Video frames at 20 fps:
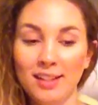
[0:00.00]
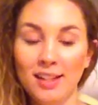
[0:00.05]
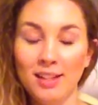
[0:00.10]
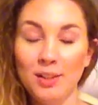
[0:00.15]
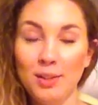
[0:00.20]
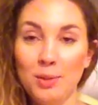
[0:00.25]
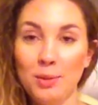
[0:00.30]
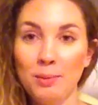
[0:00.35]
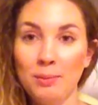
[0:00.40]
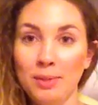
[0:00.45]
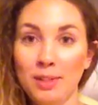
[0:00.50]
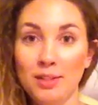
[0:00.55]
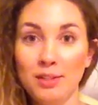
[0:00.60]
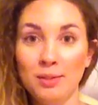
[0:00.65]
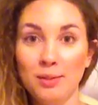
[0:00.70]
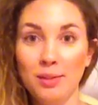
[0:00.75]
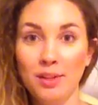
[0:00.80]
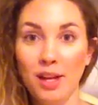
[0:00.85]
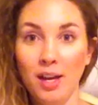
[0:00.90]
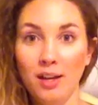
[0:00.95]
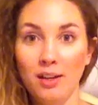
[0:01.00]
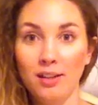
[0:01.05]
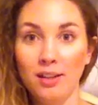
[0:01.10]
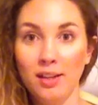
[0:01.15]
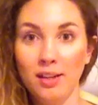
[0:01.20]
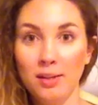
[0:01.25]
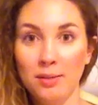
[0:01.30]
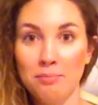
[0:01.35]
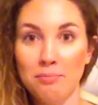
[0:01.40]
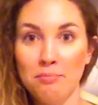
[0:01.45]
don't know what I'm going to do with that
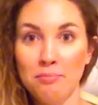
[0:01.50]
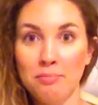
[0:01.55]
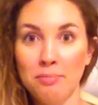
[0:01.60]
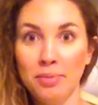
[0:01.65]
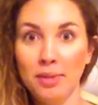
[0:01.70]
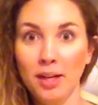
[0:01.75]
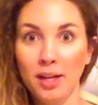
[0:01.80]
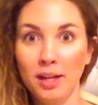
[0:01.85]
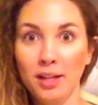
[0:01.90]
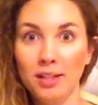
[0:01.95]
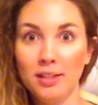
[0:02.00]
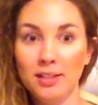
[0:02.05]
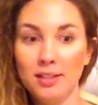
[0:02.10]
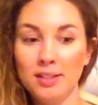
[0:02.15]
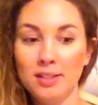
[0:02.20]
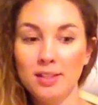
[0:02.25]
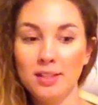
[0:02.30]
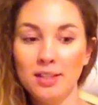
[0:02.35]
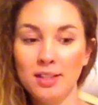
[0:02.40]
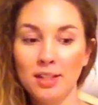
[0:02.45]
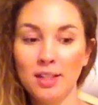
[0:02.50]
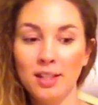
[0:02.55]
yet, but